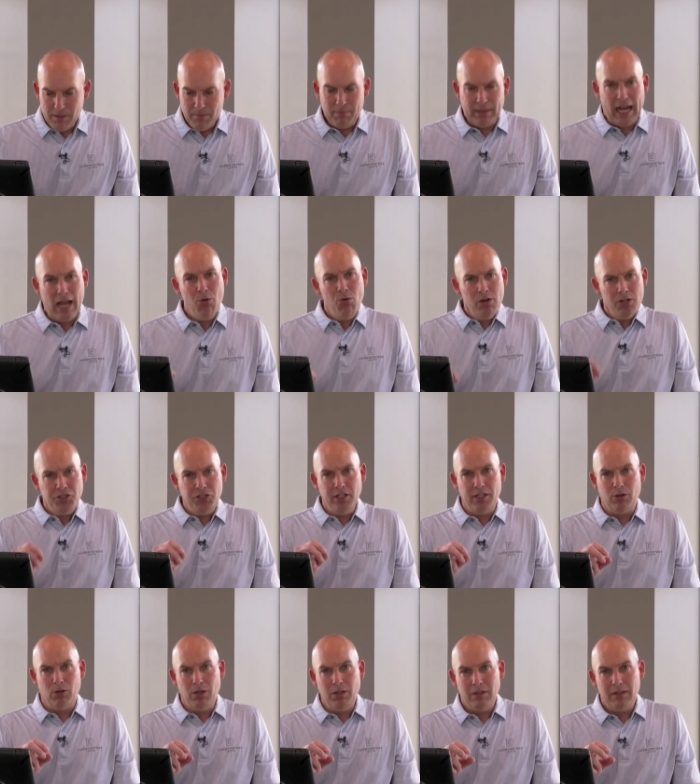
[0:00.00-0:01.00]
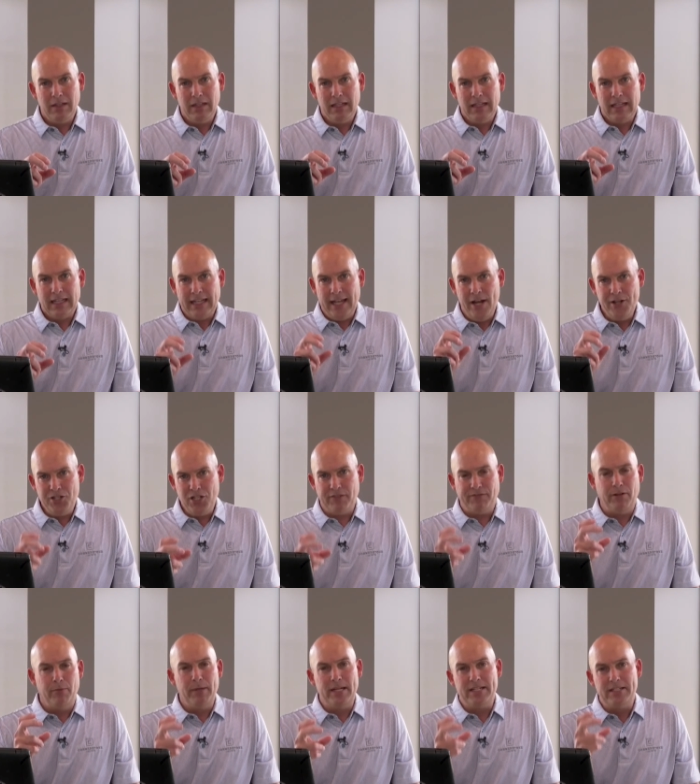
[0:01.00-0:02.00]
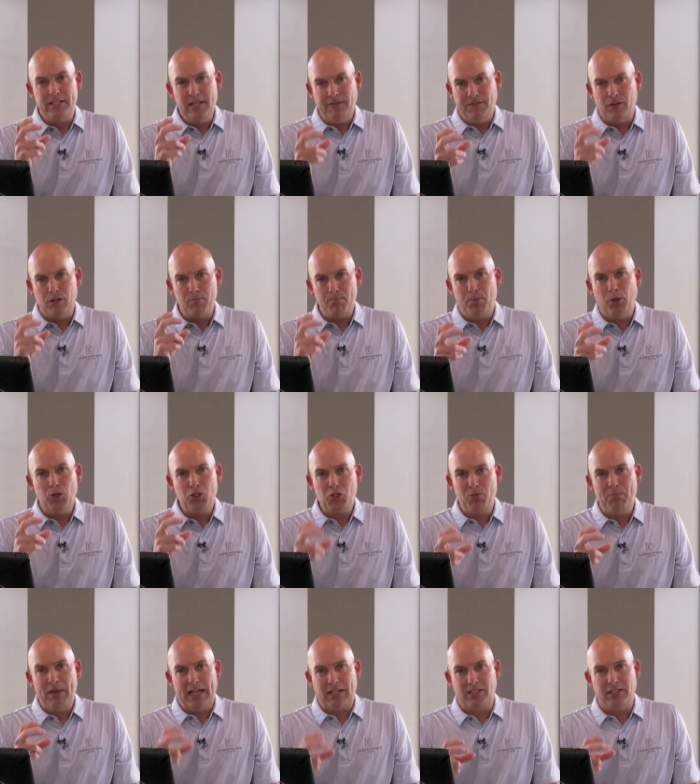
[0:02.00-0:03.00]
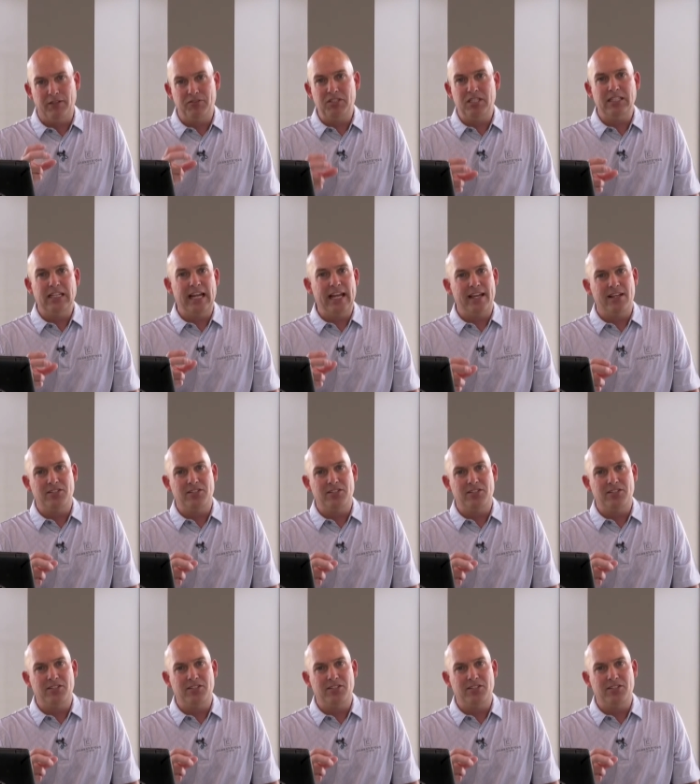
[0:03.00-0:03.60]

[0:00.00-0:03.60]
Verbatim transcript: But I want you to catch it from a different perspective today